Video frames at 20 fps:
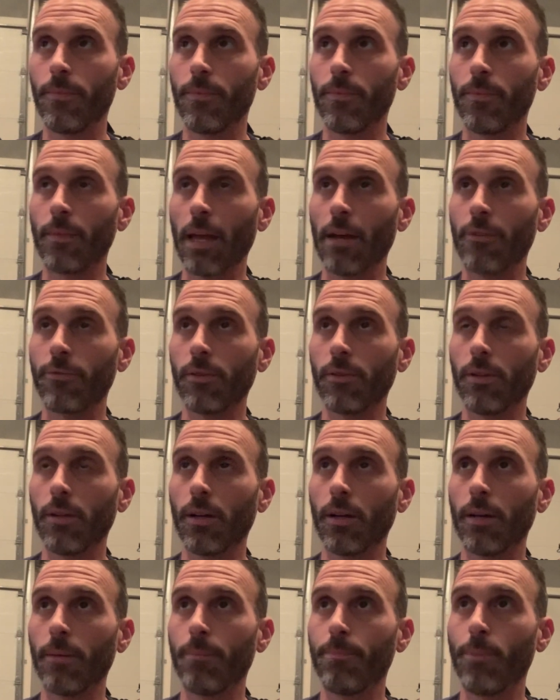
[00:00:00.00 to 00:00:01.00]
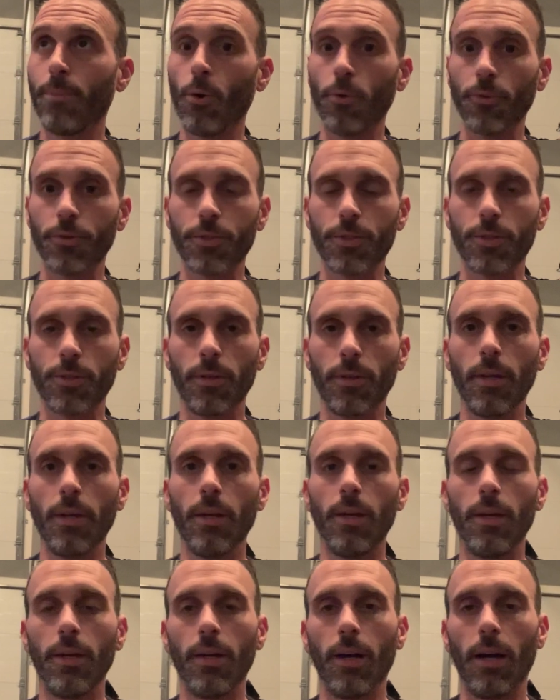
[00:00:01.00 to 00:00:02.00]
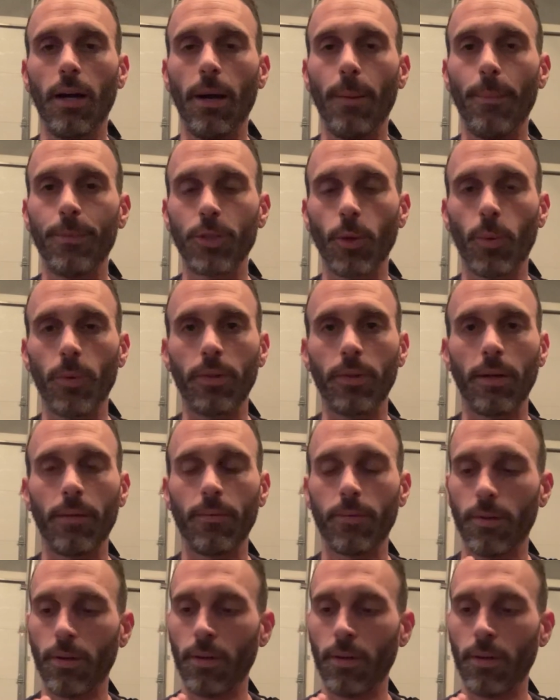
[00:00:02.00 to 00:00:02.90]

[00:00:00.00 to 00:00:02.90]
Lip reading: they have bolts. So that,